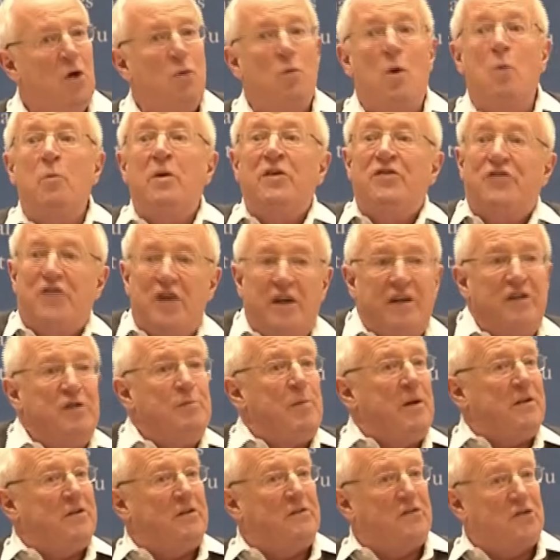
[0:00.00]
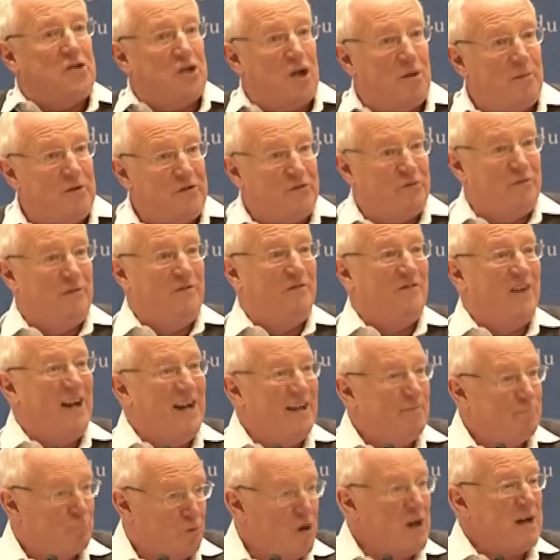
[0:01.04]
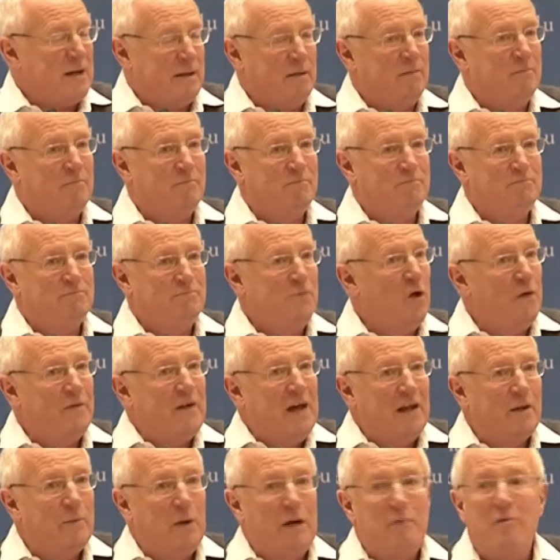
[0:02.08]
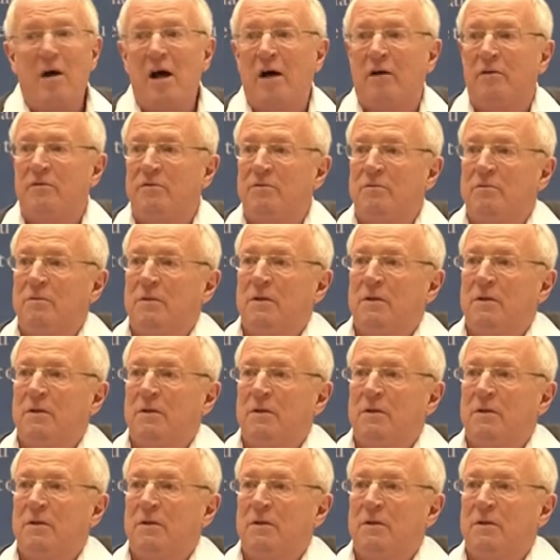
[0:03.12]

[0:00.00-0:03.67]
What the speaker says: when we still expected the Germans to invade Britain, not the other way round.